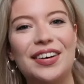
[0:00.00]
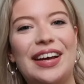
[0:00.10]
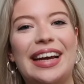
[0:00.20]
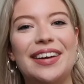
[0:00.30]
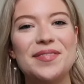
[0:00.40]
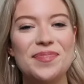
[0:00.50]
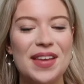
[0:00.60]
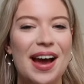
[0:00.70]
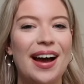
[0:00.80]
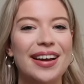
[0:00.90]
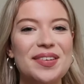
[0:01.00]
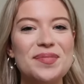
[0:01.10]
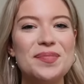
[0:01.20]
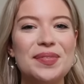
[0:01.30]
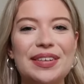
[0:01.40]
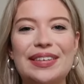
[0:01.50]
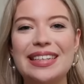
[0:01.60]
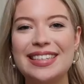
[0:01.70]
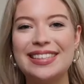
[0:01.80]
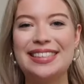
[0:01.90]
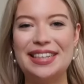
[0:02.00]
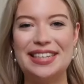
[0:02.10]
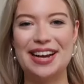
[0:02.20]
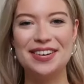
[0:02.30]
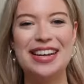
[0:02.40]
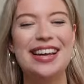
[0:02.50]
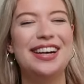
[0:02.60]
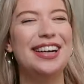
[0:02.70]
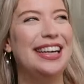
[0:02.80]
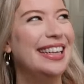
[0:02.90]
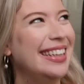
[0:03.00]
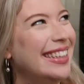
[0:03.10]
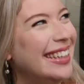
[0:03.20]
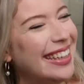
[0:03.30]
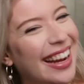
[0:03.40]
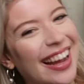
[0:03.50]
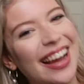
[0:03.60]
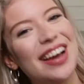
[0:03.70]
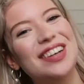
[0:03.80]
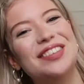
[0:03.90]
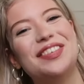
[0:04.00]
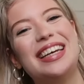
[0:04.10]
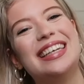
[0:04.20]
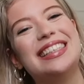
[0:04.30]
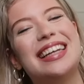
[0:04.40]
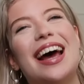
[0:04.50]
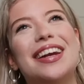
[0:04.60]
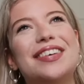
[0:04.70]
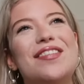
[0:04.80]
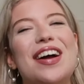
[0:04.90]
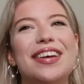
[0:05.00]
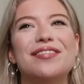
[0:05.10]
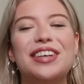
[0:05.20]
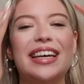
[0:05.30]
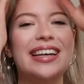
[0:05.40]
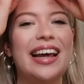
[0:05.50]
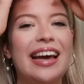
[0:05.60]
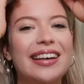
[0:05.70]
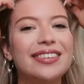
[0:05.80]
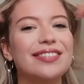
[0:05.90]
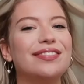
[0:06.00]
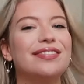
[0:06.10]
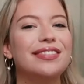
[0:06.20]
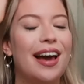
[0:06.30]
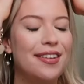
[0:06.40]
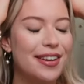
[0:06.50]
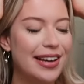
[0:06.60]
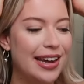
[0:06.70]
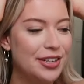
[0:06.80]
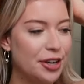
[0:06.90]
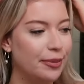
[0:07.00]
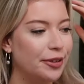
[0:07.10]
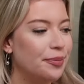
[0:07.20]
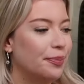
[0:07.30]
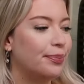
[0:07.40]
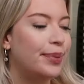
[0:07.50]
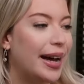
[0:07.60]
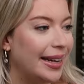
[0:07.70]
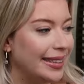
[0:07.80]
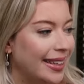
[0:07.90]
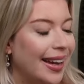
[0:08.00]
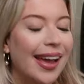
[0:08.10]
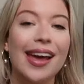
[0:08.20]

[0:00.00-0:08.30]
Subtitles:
Okay, I am going to sit down here because I don't want to be like, I don't want to get in trouble. But